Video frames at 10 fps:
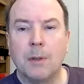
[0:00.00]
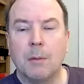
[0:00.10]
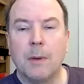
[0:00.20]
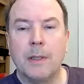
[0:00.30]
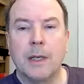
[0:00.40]

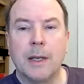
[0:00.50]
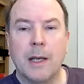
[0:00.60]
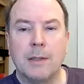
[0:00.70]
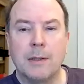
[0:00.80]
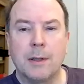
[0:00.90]
probably say
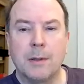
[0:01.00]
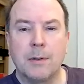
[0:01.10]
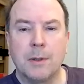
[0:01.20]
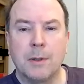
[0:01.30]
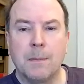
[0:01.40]
yes to
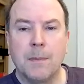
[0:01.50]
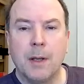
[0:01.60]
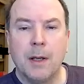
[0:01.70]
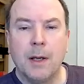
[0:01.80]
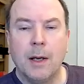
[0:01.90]
those too.
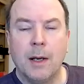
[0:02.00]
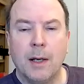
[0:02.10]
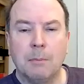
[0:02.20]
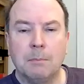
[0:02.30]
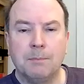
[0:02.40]

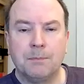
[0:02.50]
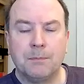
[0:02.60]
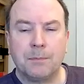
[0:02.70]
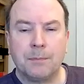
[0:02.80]
Oh,